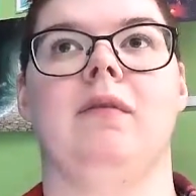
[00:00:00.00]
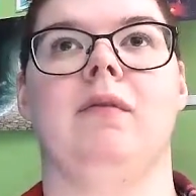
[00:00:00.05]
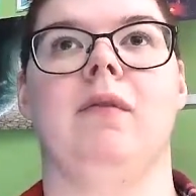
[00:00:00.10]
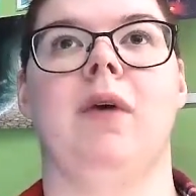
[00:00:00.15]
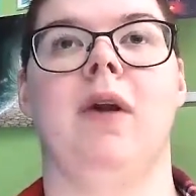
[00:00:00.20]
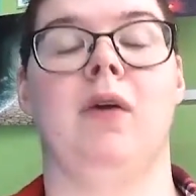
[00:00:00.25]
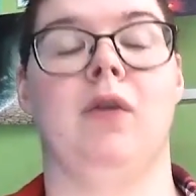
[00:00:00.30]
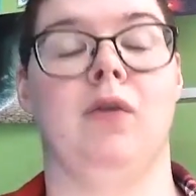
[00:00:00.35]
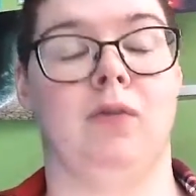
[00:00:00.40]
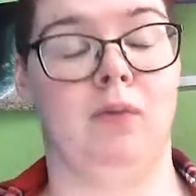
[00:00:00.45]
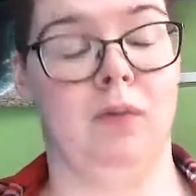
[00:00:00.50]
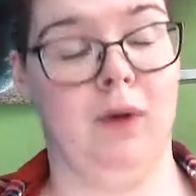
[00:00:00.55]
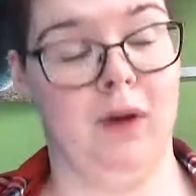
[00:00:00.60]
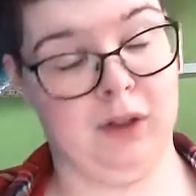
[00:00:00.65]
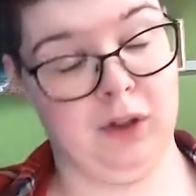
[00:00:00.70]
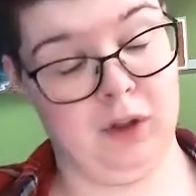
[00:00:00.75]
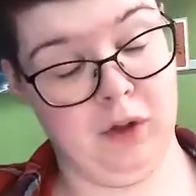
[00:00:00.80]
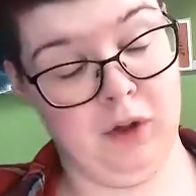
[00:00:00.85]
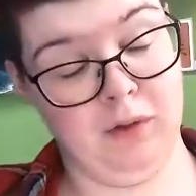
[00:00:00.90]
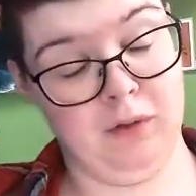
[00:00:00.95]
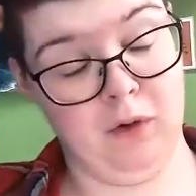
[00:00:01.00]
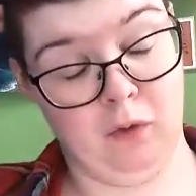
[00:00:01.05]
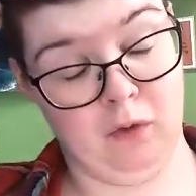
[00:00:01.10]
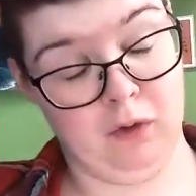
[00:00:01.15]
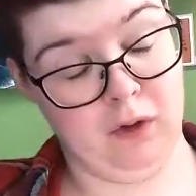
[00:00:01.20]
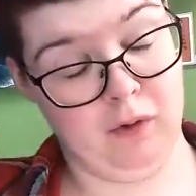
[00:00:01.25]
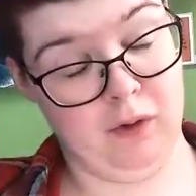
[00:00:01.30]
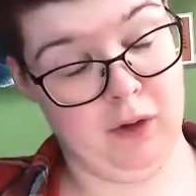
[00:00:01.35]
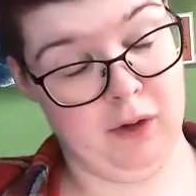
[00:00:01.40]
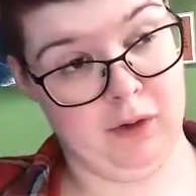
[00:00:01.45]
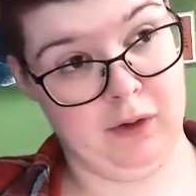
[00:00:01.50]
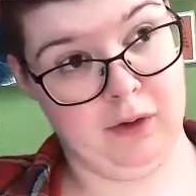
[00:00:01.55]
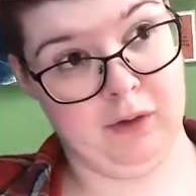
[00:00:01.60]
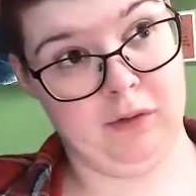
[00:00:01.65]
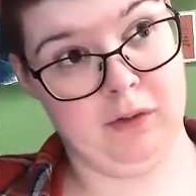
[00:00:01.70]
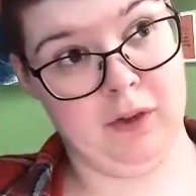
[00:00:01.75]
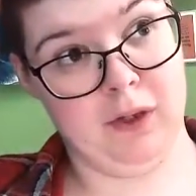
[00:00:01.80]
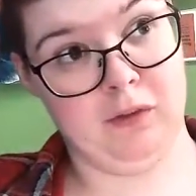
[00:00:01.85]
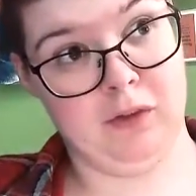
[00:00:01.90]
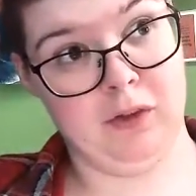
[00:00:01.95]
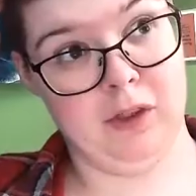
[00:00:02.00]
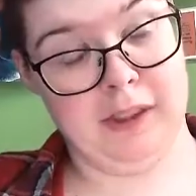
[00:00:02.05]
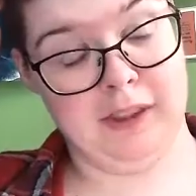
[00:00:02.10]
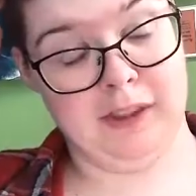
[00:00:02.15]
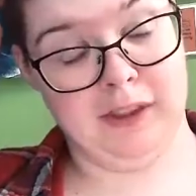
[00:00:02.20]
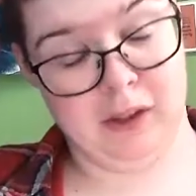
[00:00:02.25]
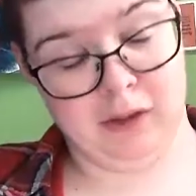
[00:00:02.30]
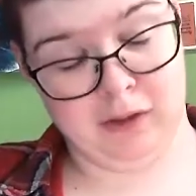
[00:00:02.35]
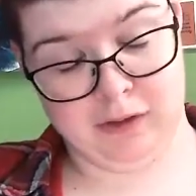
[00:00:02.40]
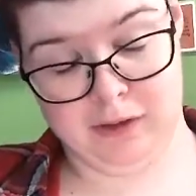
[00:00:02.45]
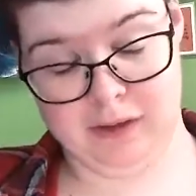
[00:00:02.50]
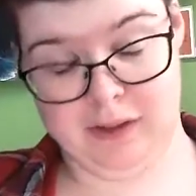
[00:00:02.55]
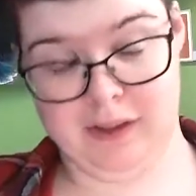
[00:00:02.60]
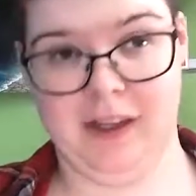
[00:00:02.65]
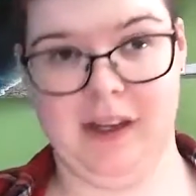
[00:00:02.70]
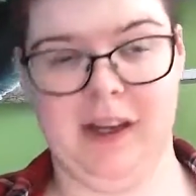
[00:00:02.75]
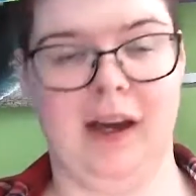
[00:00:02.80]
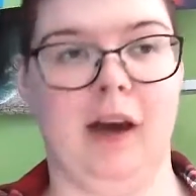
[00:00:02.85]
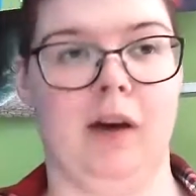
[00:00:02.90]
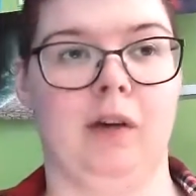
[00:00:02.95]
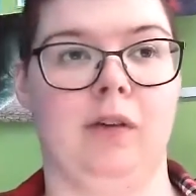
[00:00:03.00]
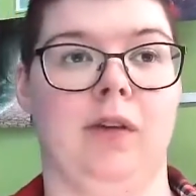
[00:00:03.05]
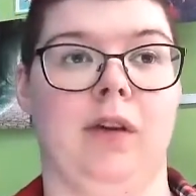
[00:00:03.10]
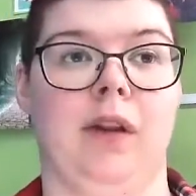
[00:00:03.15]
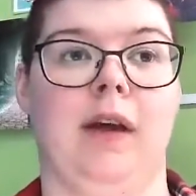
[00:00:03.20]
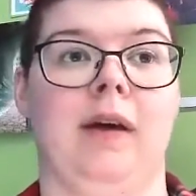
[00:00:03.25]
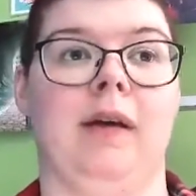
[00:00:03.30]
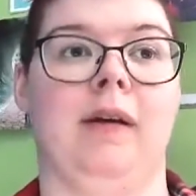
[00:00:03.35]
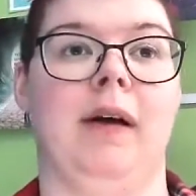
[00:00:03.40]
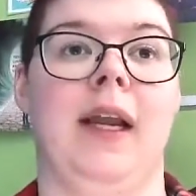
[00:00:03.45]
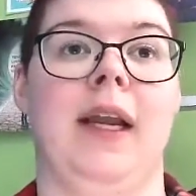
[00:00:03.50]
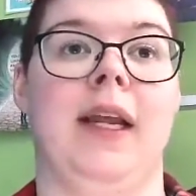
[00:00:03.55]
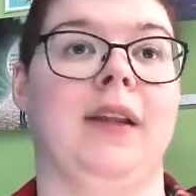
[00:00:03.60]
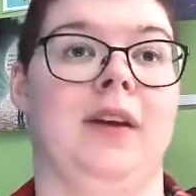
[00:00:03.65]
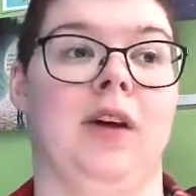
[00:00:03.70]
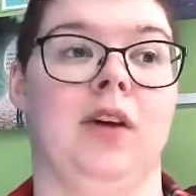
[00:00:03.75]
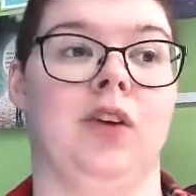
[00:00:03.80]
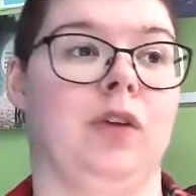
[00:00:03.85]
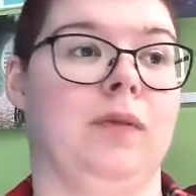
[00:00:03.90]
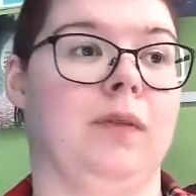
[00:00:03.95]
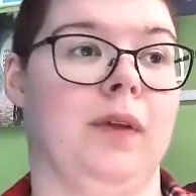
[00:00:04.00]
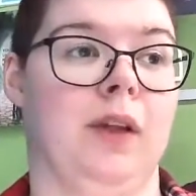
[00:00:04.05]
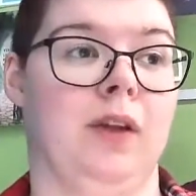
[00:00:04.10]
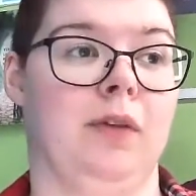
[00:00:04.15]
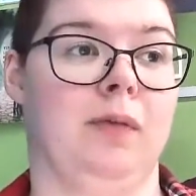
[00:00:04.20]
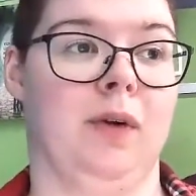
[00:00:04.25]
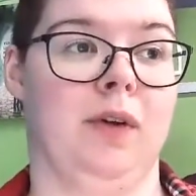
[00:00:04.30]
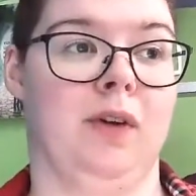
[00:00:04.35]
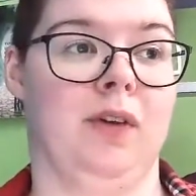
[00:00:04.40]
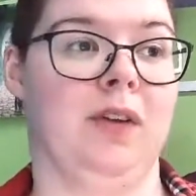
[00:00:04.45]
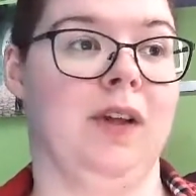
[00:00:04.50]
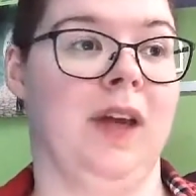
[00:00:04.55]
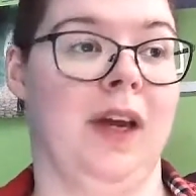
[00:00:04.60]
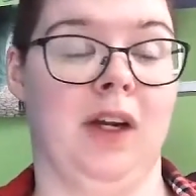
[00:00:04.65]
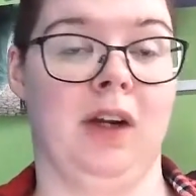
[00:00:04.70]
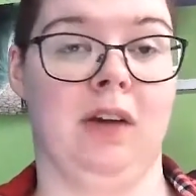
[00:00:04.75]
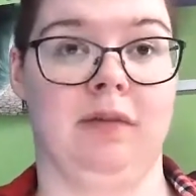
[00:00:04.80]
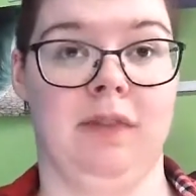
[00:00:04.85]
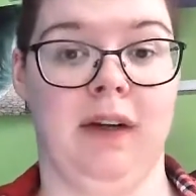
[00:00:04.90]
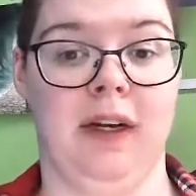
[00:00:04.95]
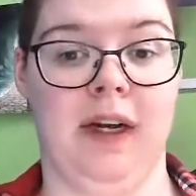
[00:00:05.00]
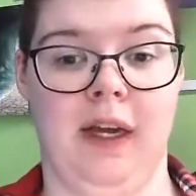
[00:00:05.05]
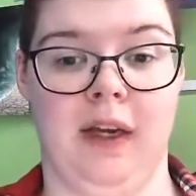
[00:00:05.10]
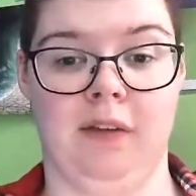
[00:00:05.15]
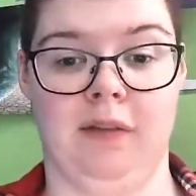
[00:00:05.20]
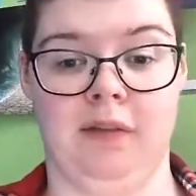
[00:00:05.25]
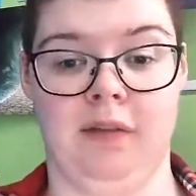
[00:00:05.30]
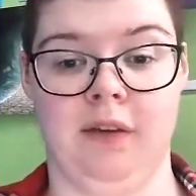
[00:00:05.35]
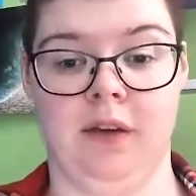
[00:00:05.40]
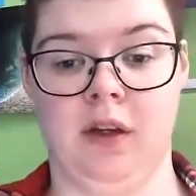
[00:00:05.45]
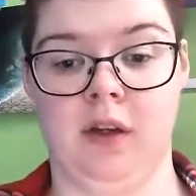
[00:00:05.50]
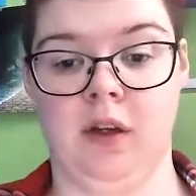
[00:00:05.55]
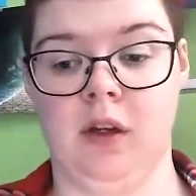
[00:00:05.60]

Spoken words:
when I was doing all the work with Time to Change York, I was like, I need to get on top of this because it's taken over my life.